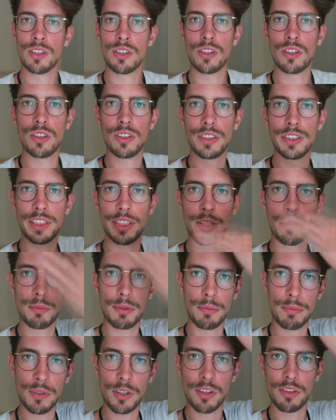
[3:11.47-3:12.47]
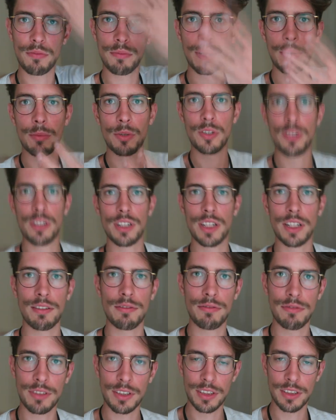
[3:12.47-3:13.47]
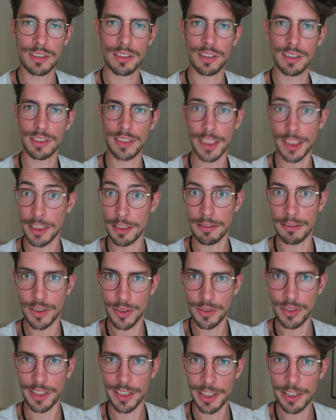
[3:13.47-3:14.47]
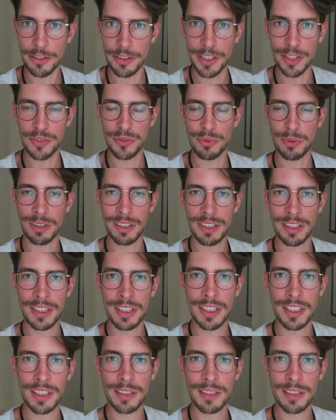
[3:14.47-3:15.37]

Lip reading: all in the upper part of my body, and I think you can hear it as well.